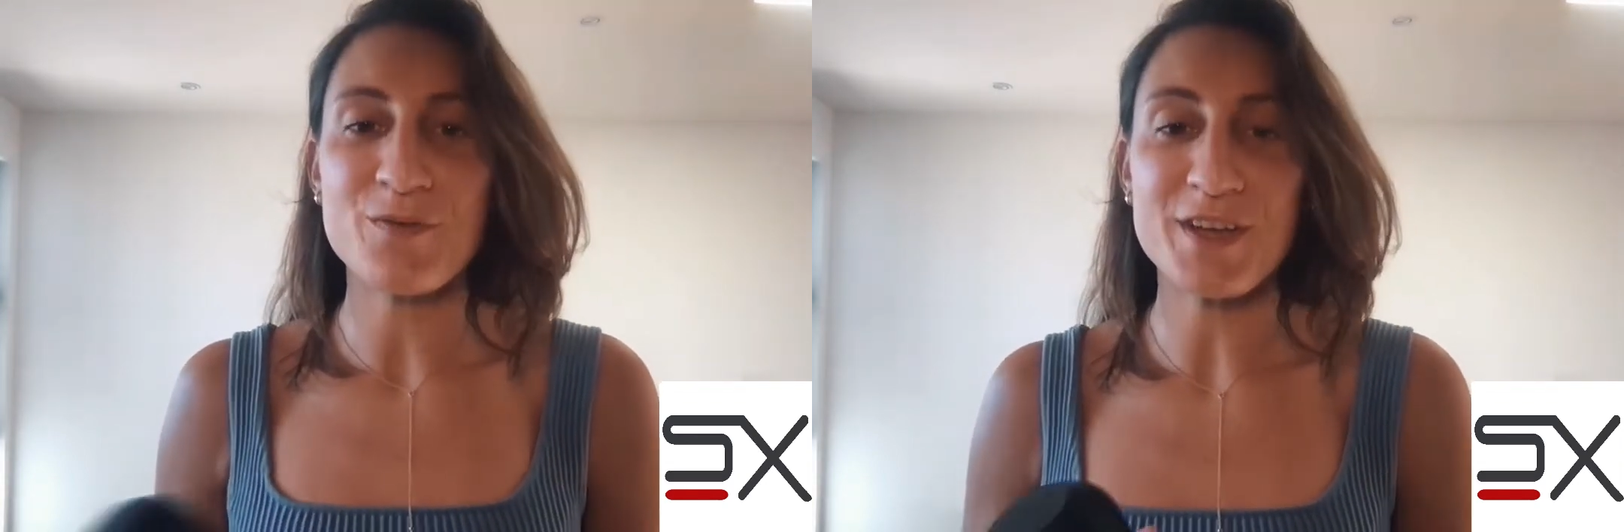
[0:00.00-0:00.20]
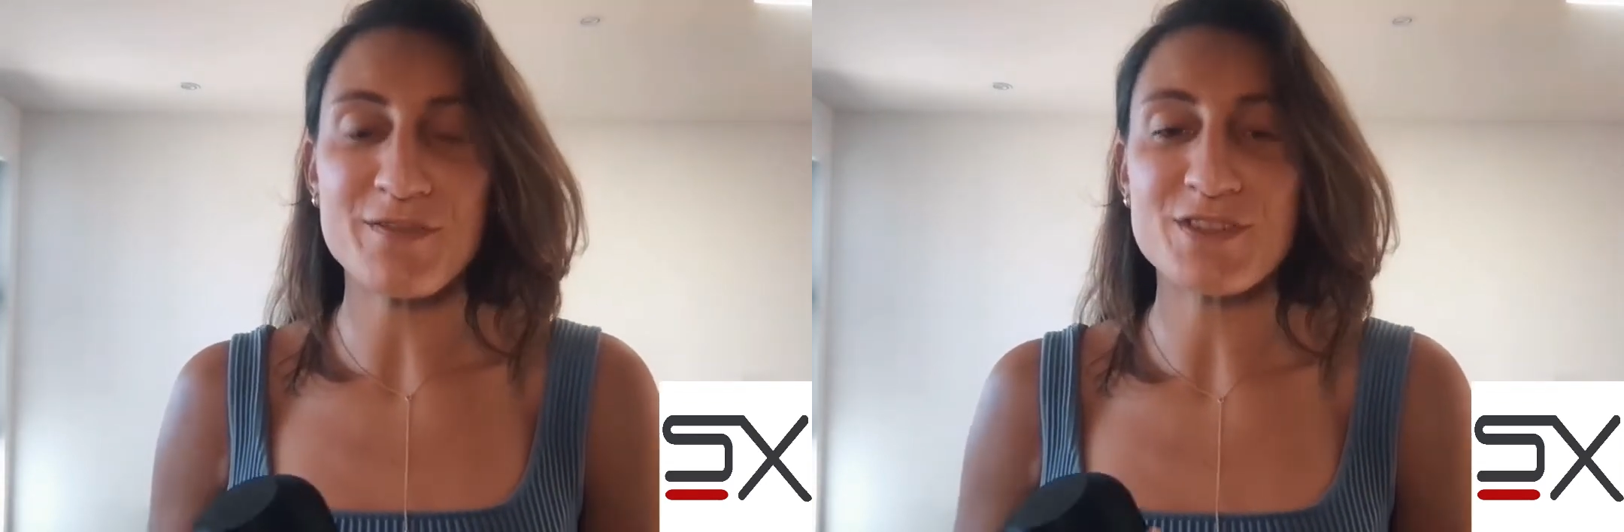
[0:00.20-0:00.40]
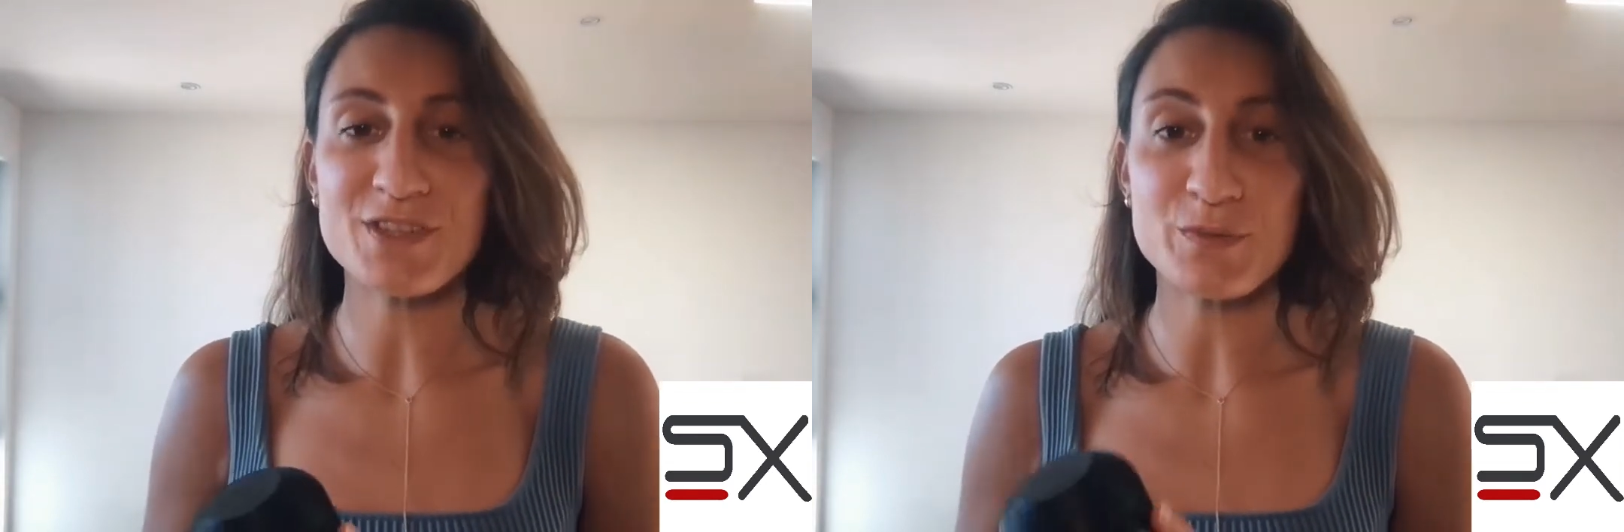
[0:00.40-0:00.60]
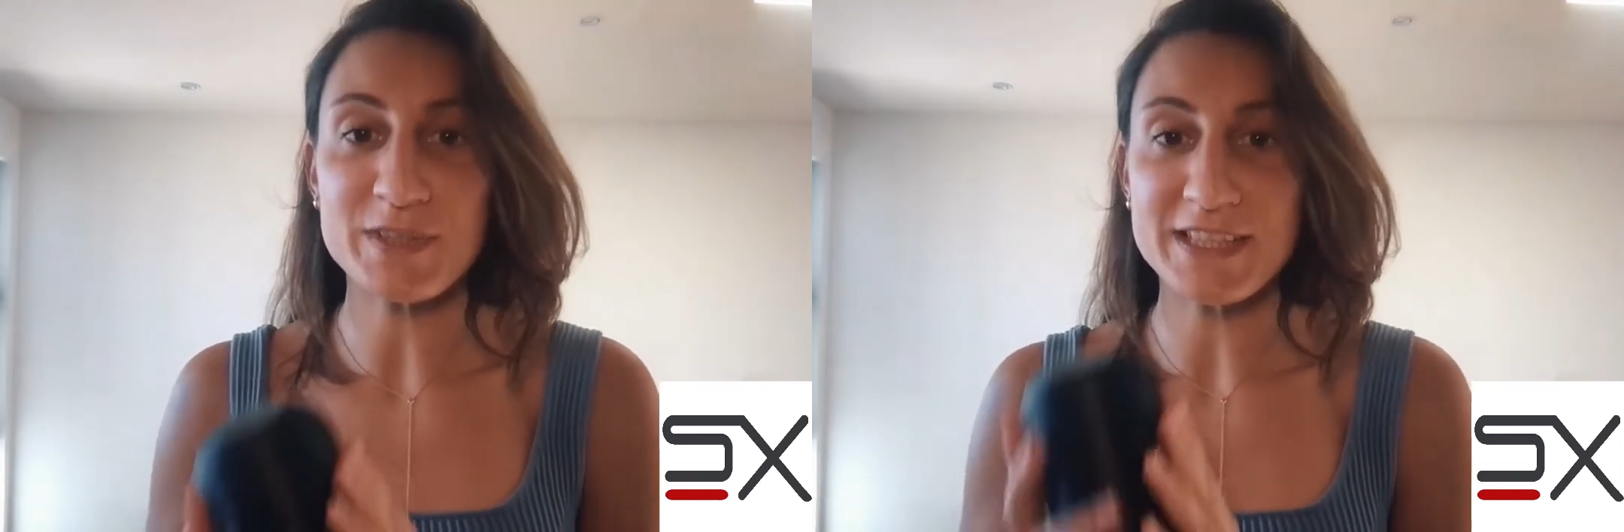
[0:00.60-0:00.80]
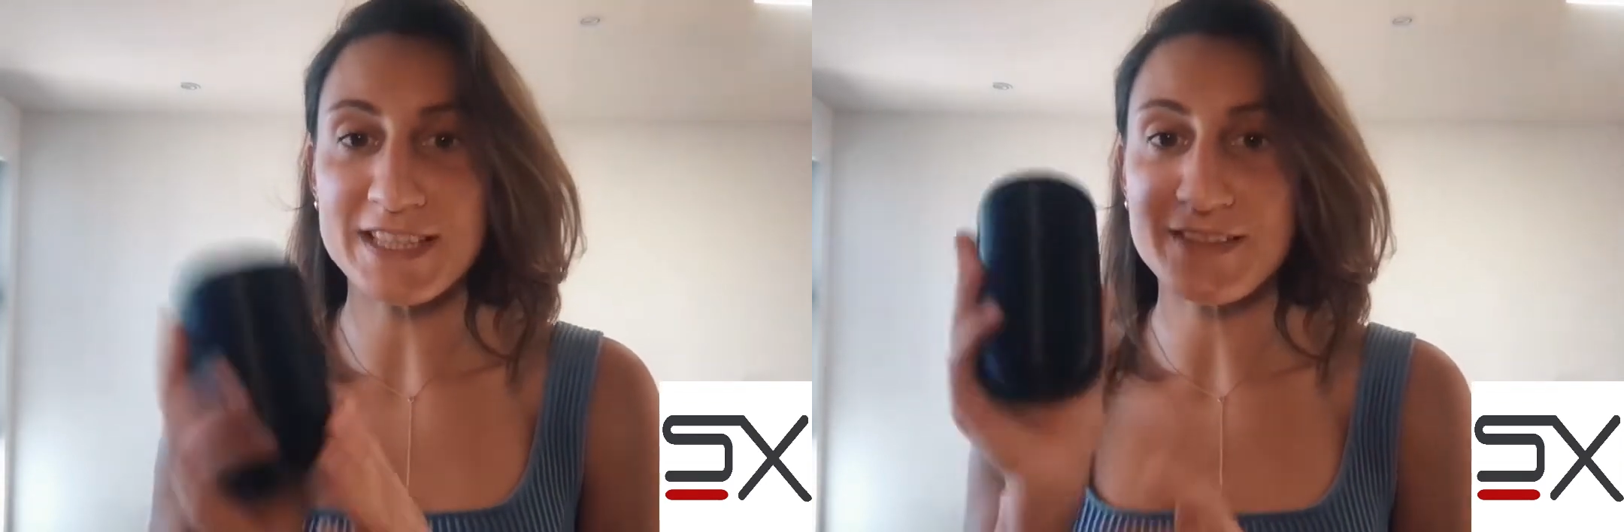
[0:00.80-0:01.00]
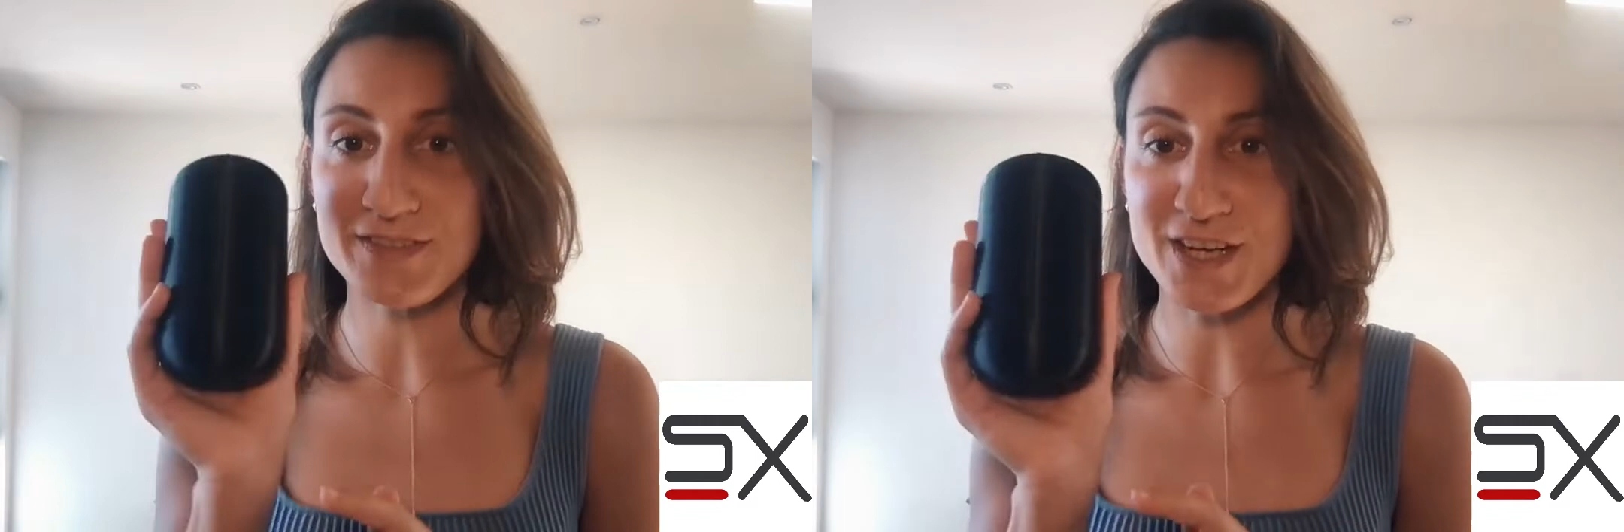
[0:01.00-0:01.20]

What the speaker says: We have just received